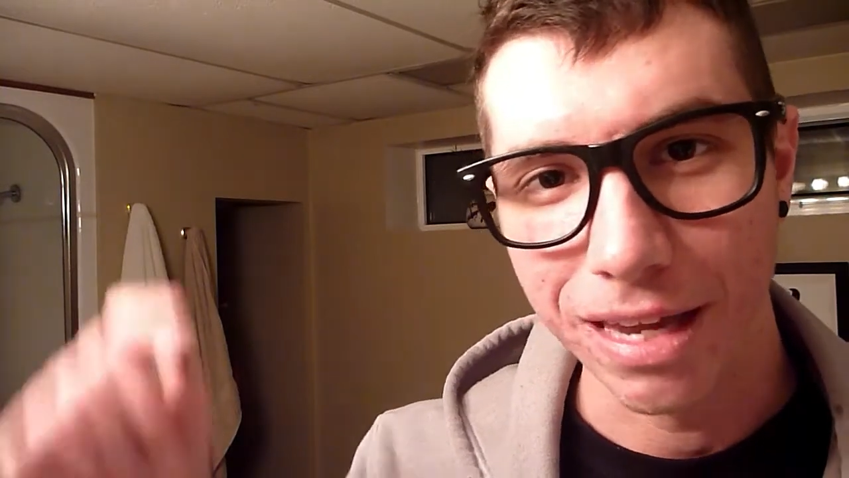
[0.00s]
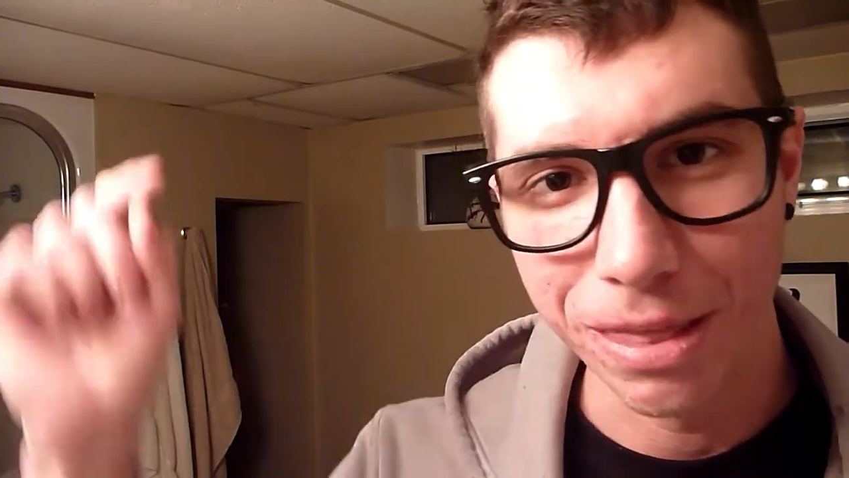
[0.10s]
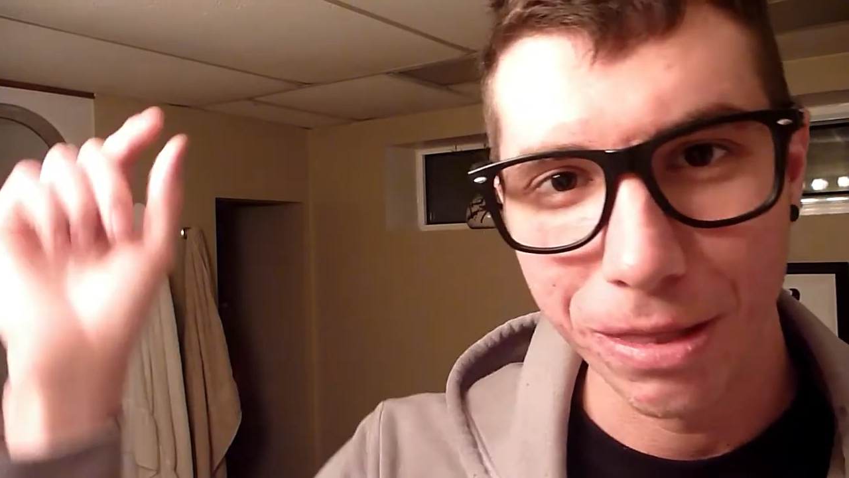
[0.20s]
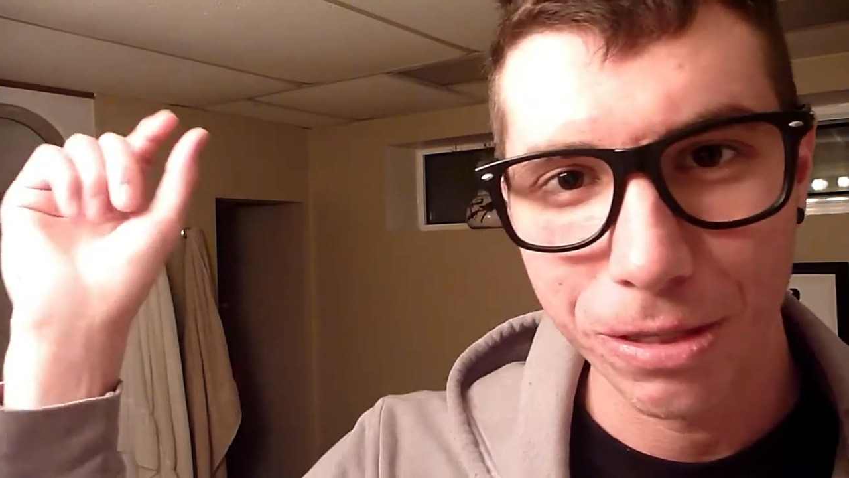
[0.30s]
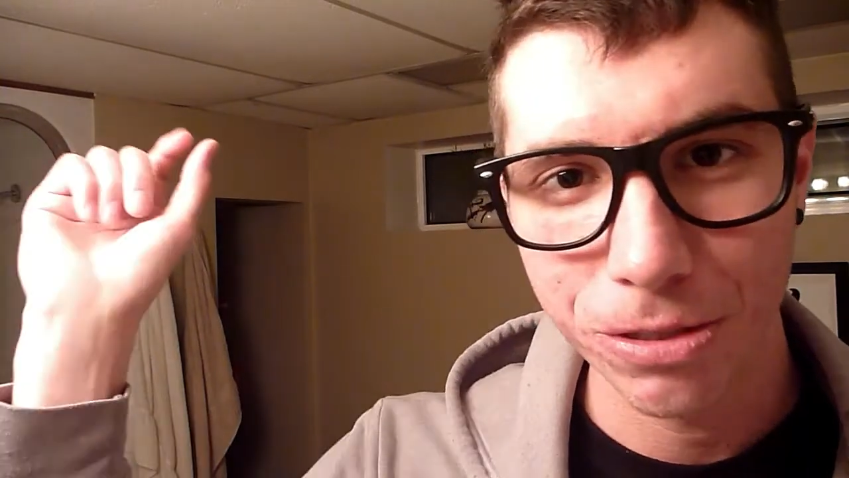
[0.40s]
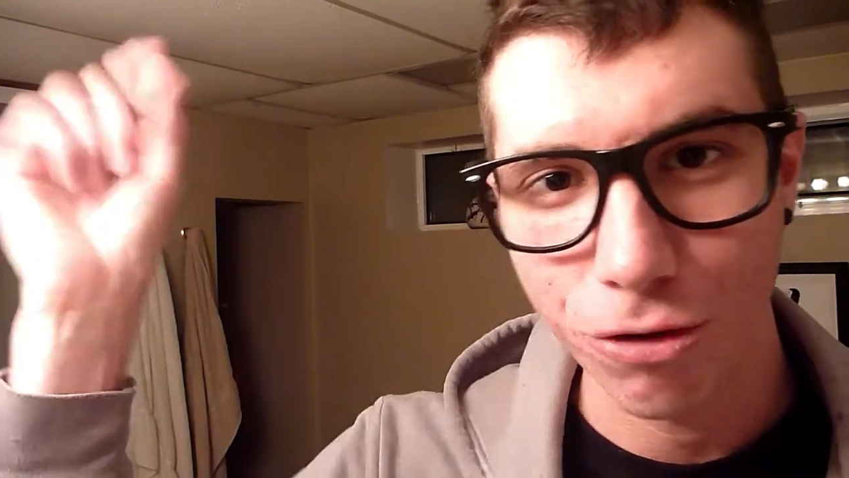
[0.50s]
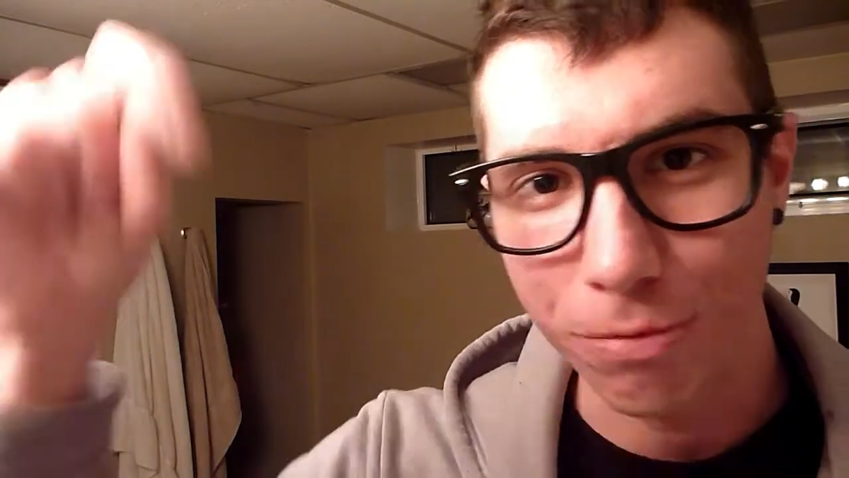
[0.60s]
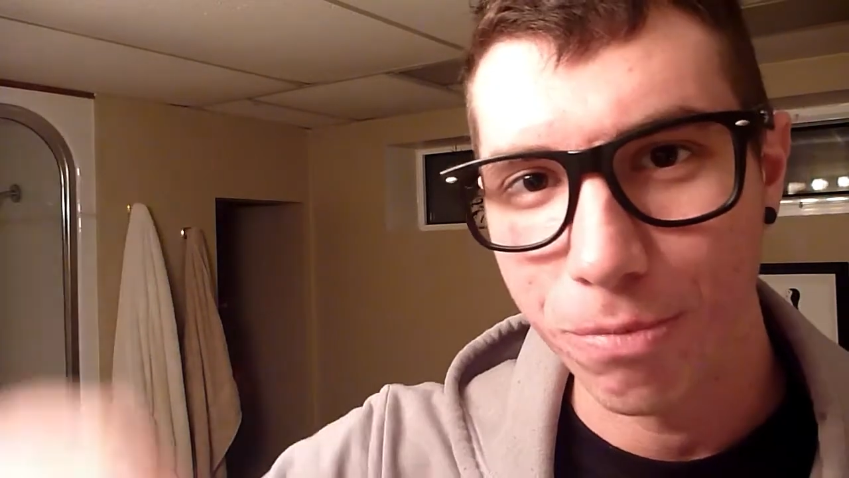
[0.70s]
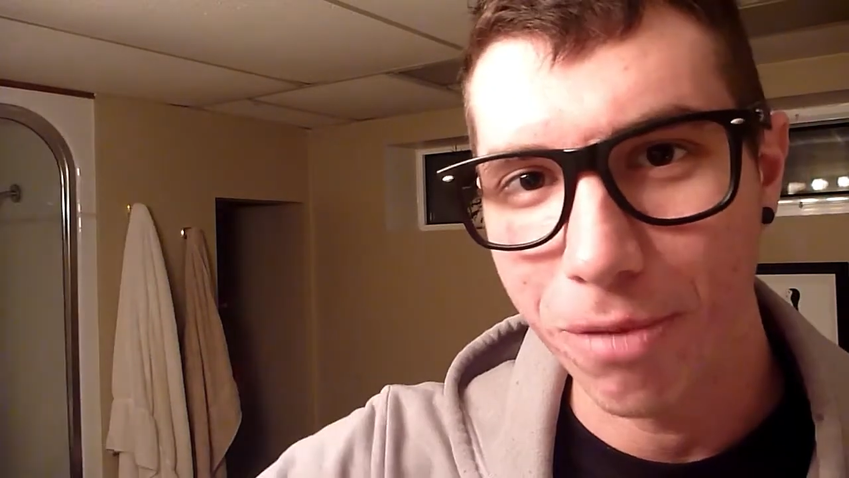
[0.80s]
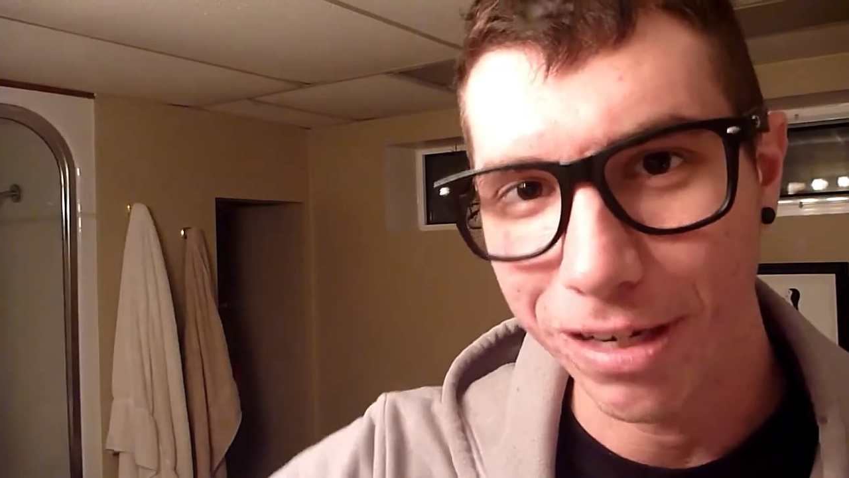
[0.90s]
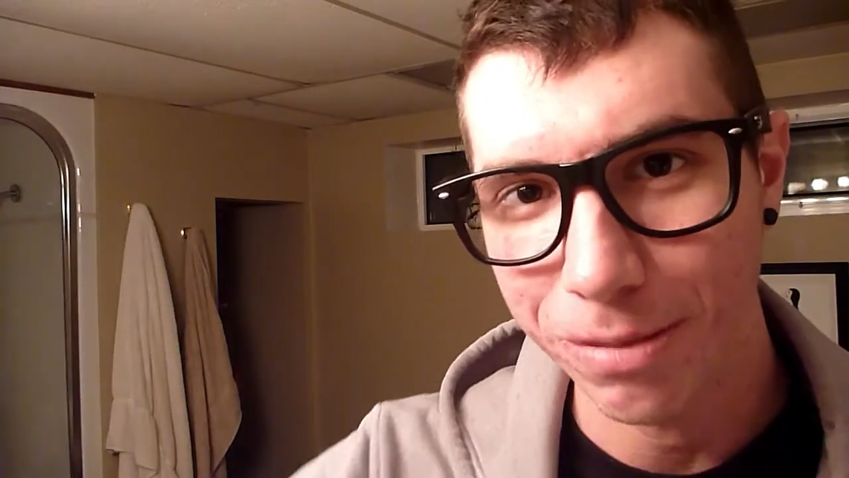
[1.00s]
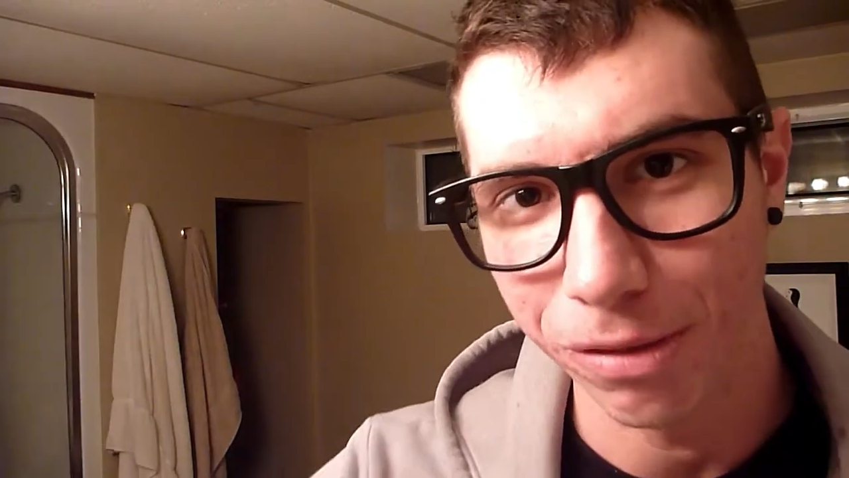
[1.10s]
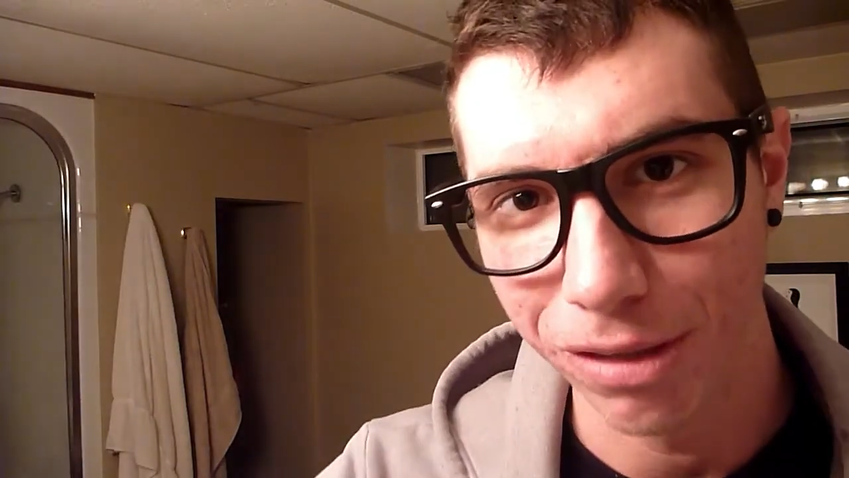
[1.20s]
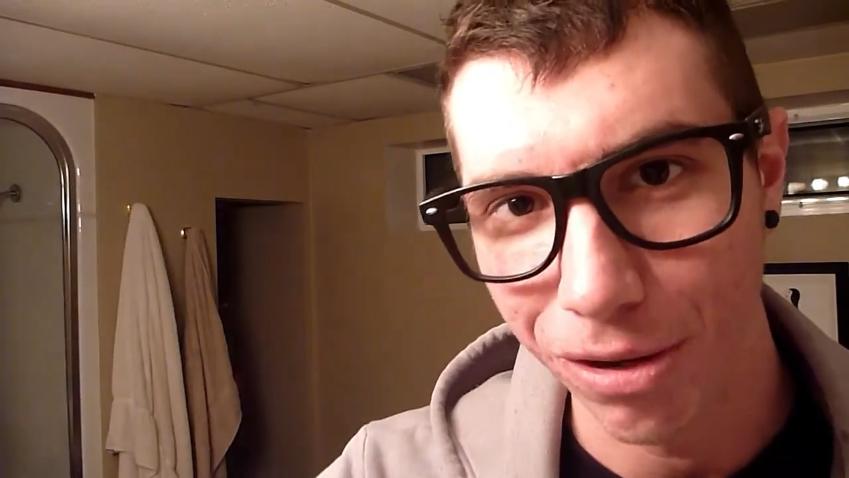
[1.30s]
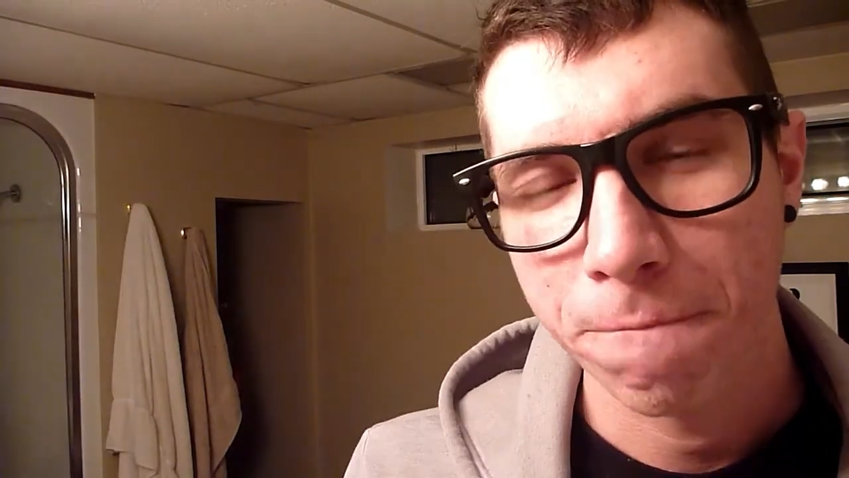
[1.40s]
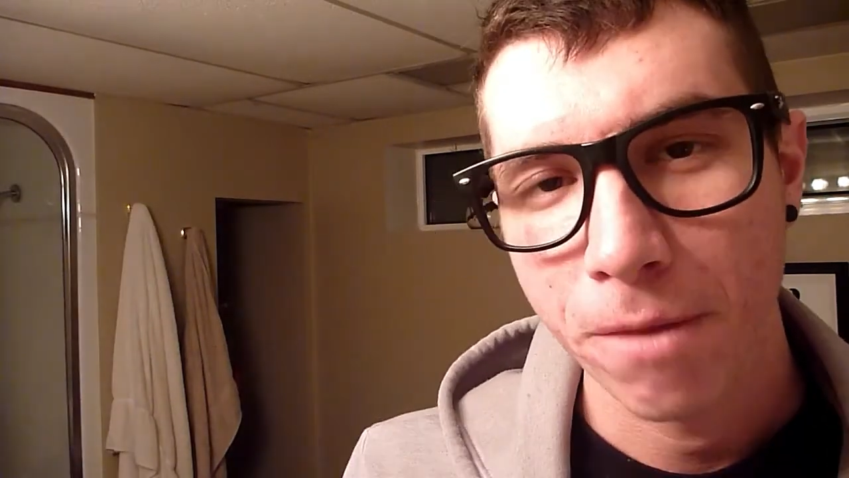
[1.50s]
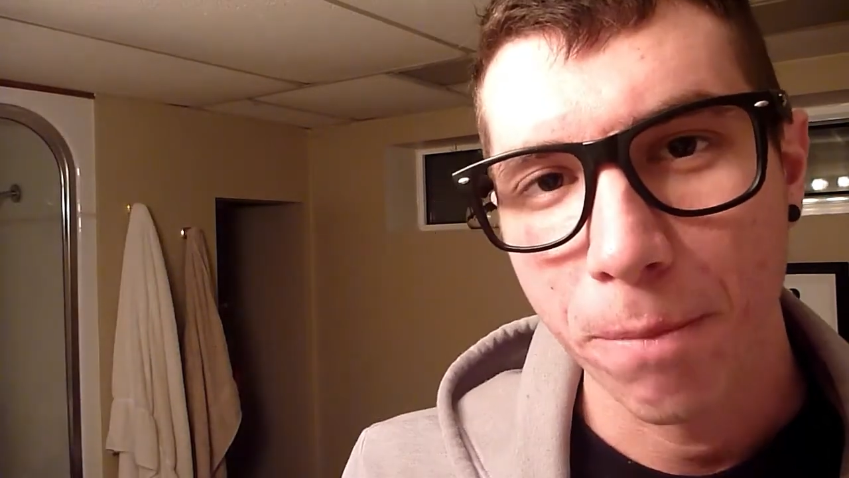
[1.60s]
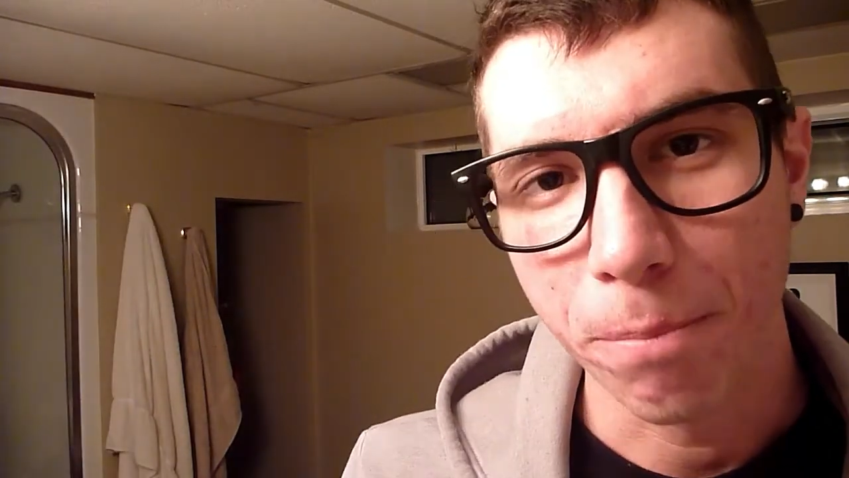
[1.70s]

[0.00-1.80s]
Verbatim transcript: in the description box below.